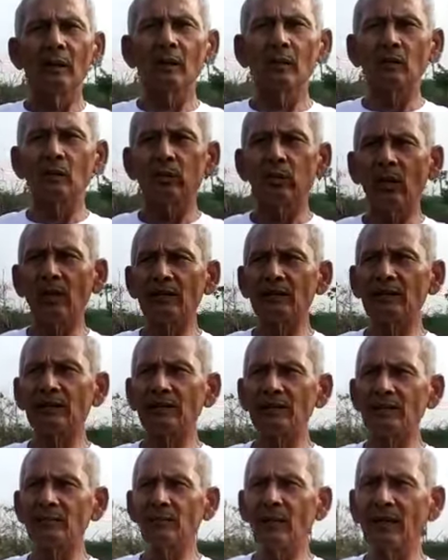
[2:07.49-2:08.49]
or what
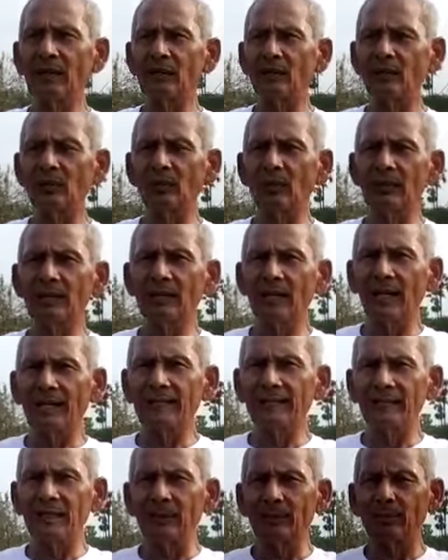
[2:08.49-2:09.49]
my guru and
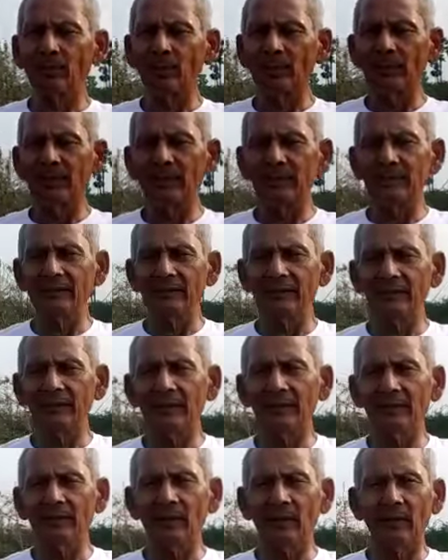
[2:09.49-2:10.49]
guide Napoleon
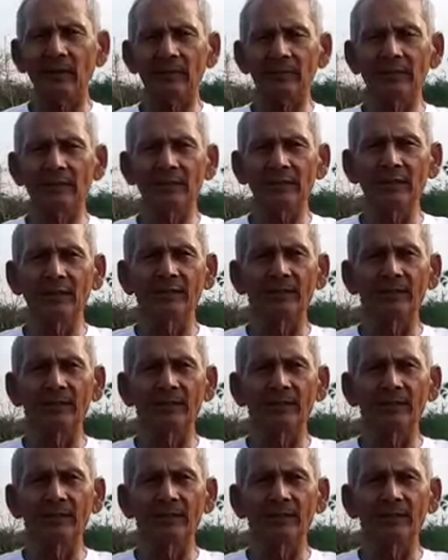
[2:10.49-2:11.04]
Hill called